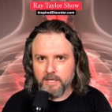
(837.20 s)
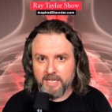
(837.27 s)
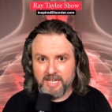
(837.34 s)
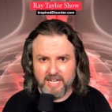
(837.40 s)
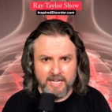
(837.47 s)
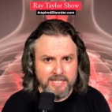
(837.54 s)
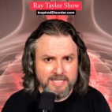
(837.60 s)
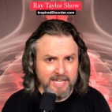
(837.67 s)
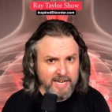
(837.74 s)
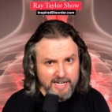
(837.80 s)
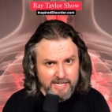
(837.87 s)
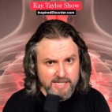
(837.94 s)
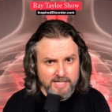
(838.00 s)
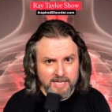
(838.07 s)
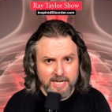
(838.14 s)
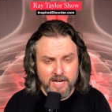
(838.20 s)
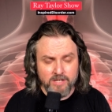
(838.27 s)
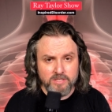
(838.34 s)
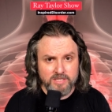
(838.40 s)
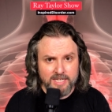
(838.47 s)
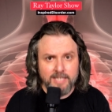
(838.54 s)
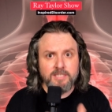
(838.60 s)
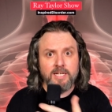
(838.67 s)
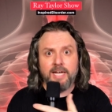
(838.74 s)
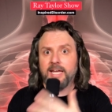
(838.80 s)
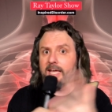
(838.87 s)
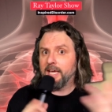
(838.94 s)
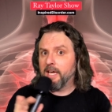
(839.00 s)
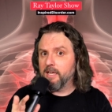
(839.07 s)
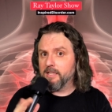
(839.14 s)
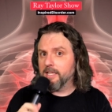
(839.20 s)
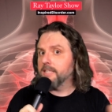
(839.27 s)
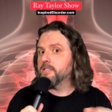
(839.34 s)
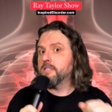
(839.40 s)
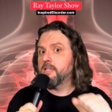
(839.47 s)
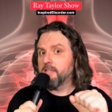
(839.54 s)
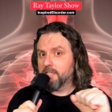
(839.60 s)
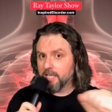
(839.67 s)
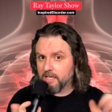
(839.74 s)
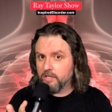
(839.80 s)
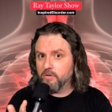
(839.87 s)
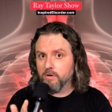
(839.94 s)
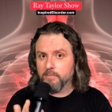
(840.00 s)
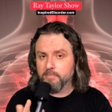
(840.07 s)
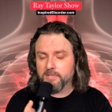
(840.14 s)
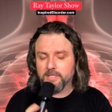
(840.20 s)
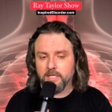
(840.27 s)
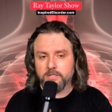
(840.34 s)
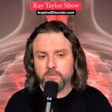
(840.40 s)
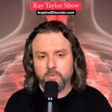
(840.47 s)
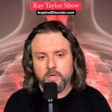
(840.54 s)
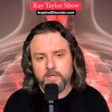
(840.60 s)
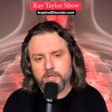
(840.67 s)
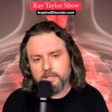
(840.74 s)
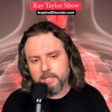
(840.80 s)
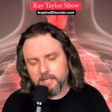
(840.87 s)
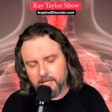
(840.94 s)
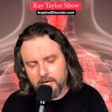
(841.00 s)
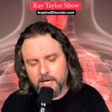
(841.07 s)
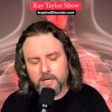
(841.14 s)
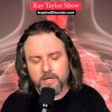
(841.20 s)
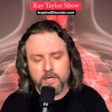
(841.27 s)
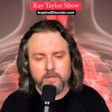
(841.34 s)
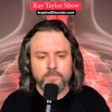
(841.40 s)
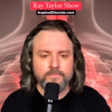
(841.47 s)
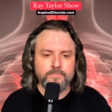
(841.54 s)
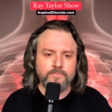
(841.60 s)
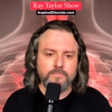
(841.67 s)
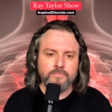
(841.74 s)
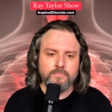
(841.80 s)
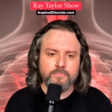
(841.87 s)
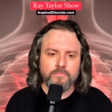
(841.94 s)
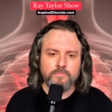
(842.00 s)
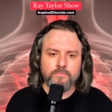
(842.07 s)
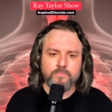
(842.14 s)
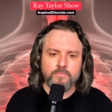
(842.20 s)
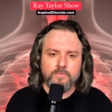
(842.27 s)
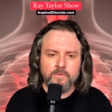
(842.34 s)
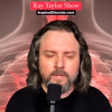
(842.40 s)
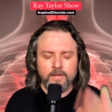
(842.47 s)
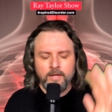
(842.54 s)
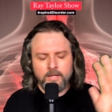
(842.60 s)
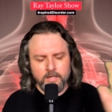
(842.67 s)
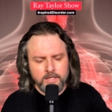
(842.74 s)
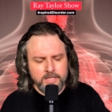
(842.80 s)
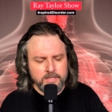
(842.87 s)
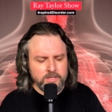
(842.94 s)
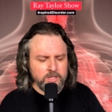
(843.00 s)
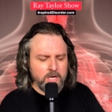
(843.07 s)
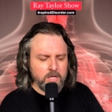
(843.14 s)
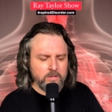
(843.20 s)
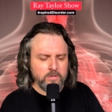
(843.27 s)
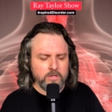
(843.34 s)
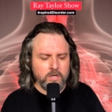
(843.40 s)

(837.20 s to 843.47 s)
get into anything else. That's like it. That's the thing you're obsessed with. I don't know. At least childhood